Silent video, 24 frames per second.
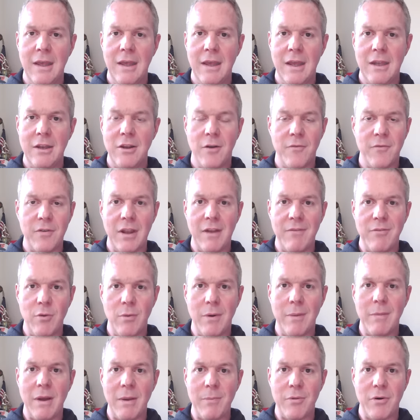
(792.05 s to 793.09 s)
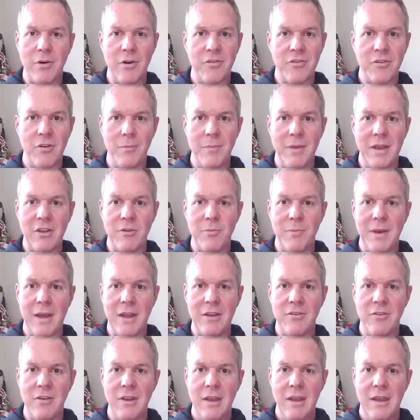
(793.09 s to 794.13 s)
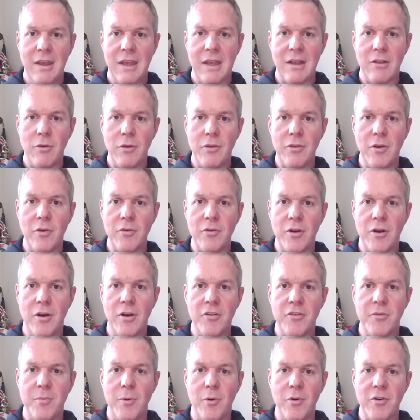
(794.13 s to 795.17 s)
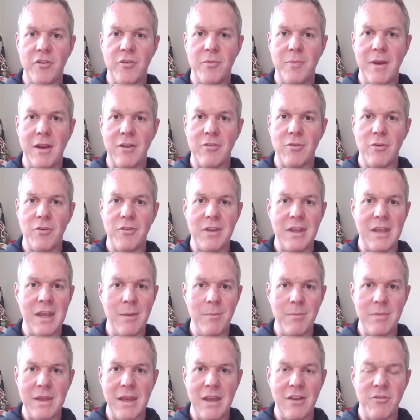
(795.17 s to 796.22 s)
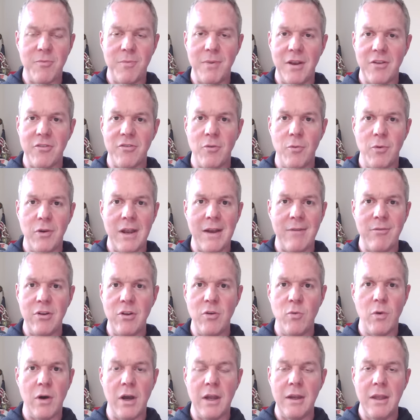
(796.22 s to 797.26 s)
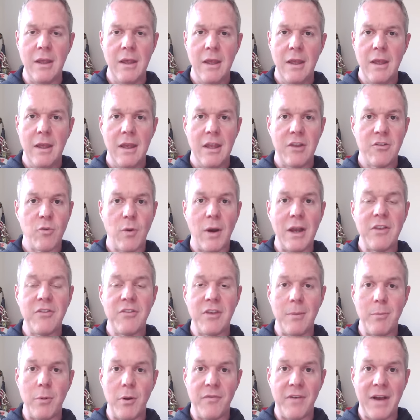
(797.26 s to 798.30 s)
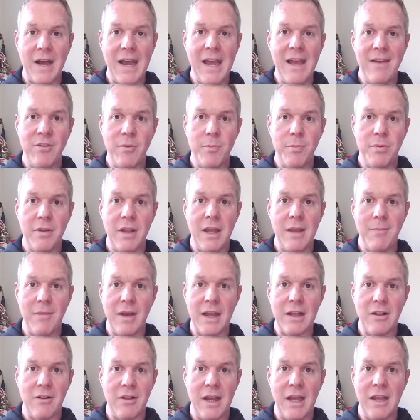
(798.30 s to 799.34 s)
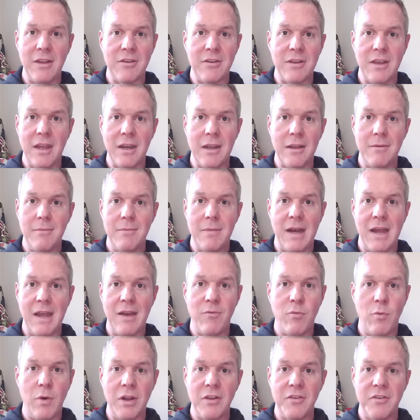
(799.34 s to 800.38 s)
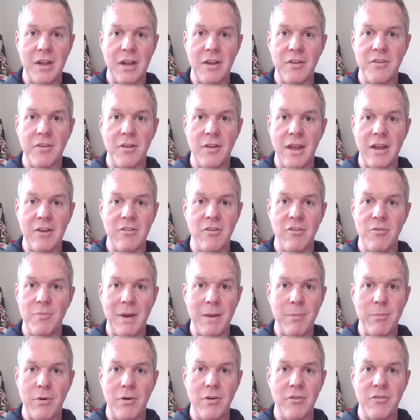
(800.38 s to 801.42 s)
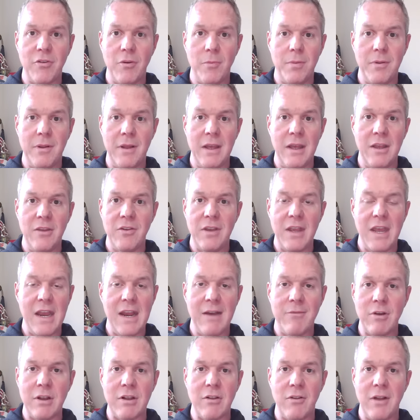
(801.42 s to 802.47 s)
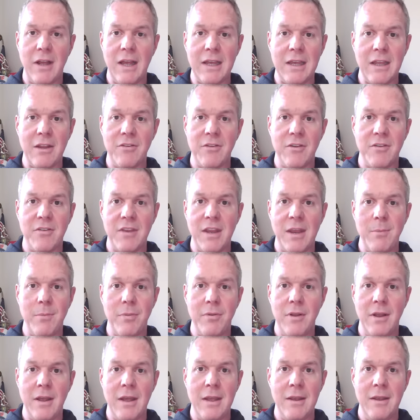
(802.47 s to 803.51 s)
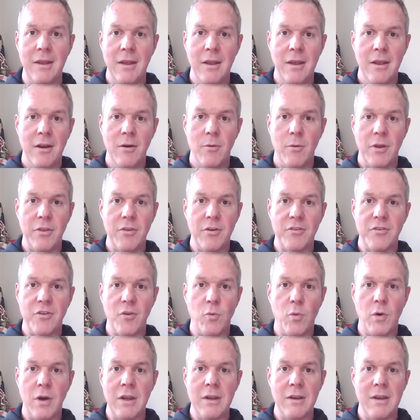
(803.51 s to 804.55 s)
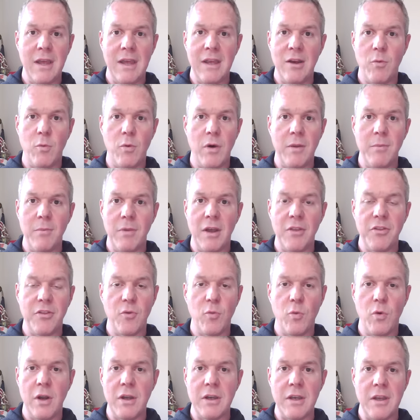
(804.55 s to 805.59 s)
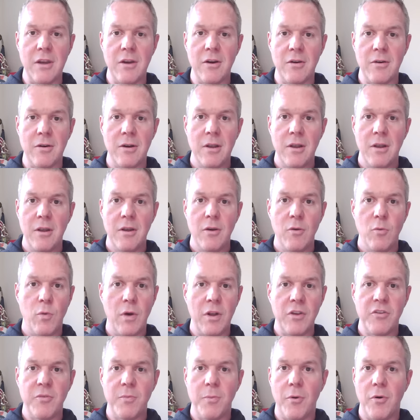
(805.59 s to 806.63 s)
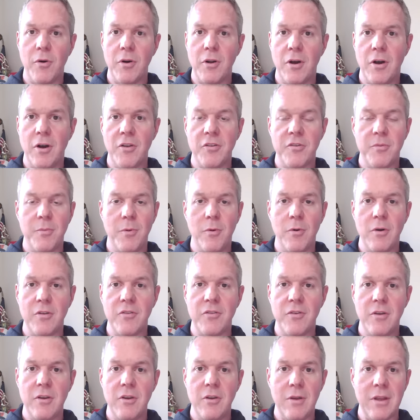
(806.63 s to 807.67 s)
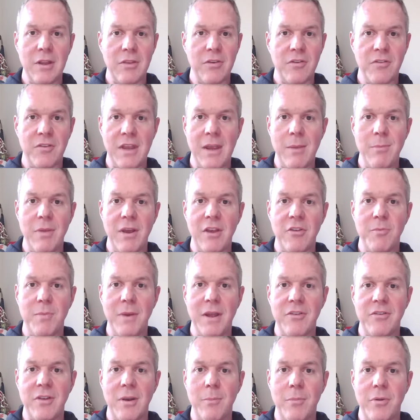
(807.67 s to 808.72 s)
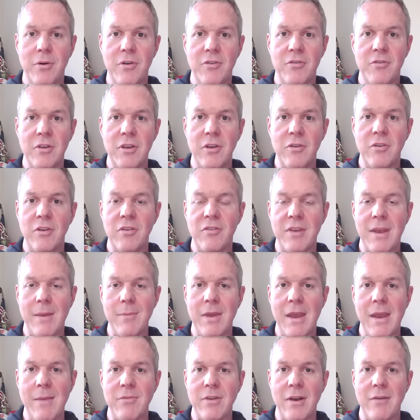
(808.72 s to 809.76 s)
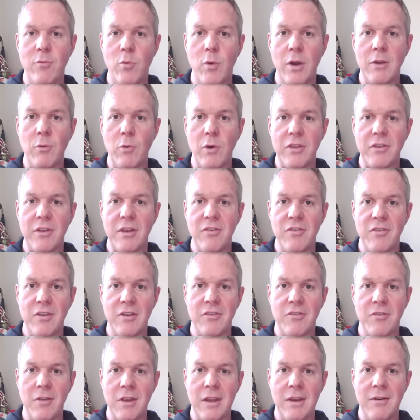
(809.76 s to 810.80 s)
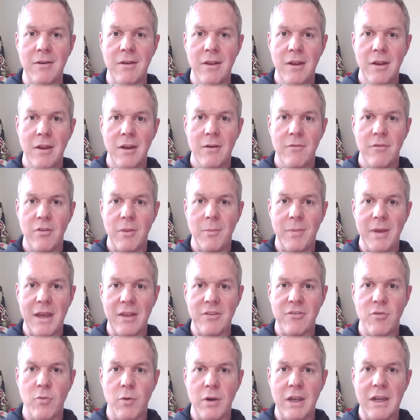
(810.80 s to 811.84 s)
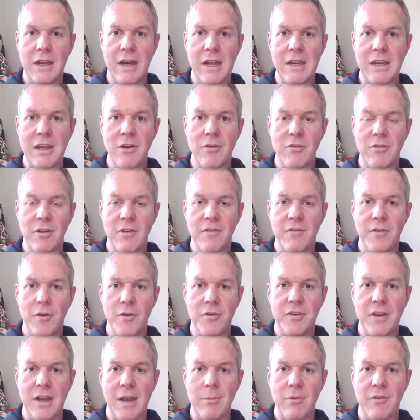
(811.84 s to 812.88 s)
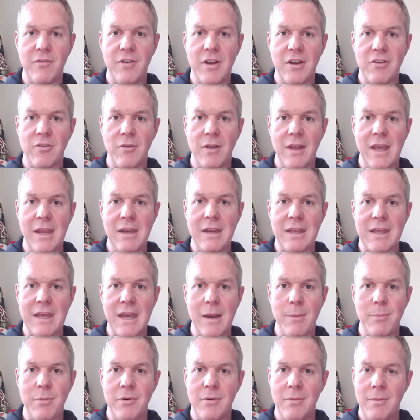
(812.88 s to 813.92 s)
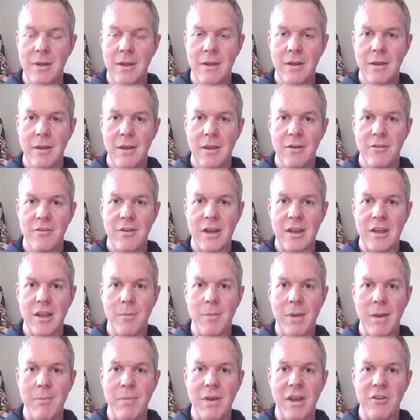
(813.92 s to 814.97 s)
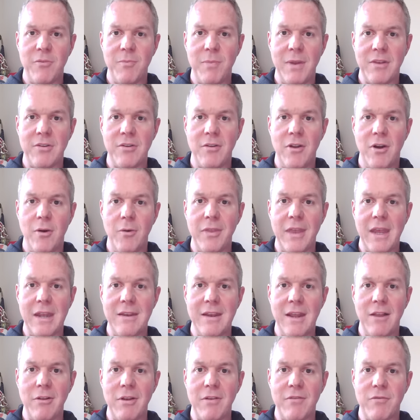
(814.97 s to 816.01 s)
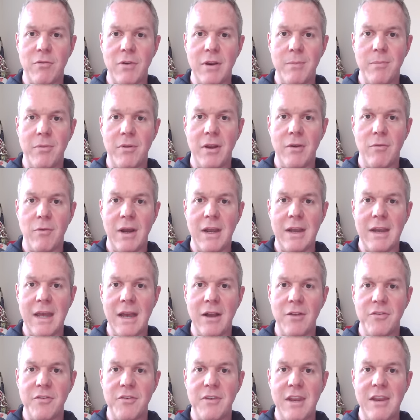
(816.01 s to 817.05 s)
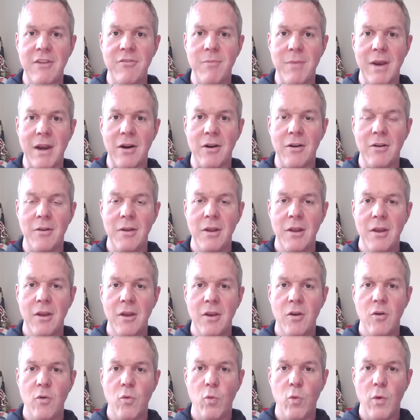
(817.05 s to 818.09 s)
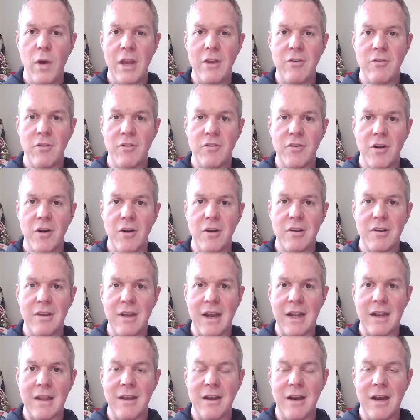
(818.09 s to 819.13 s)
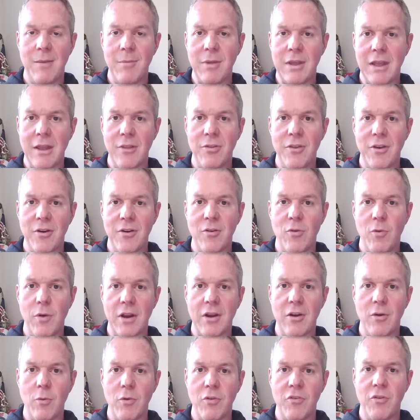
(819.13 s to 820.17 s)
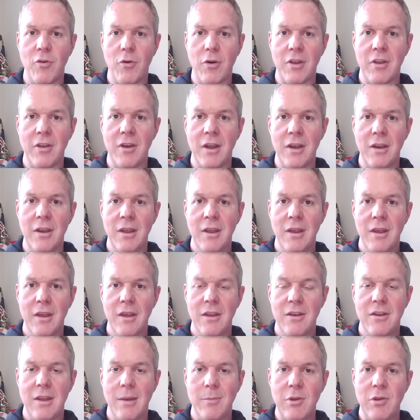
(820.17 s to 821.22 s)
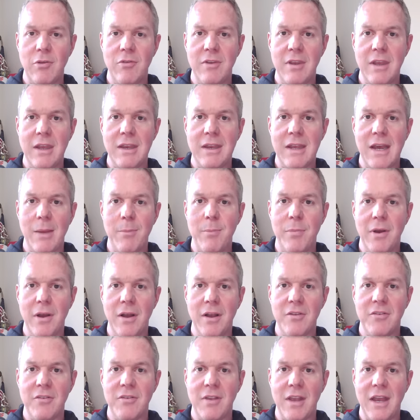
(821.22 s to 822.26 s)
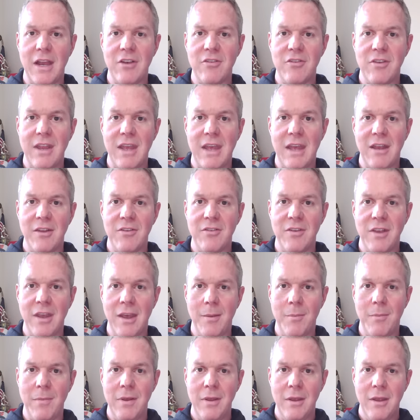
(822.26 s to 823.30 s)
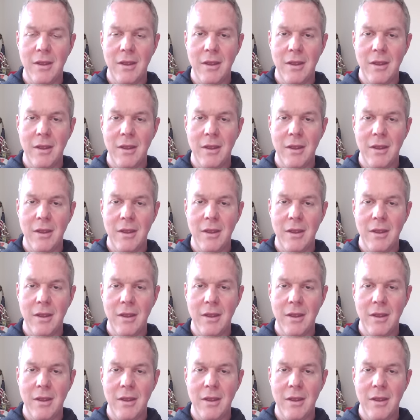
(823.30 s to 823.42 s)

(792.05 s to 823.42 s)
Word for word: And don't forget, if you want my personal best bets, including those all-sports specials, the N B A special, whatever you want, it's quite simple. If I have a play, my clients get it. I have one set of selections, my personal plays. Every client gets the same play, whether it's a one-day, a one-month, a one-year, one sport, all sports. You get the same best bets I'm personally using, same games I've won with consistently for the past twenty-nine years as a full-time professional handicapper. Check out my best bets along with that daily free play right now. Steve Merrill, wager talk dot com, and get there quicker with shortcut w t dot buzz slash s m.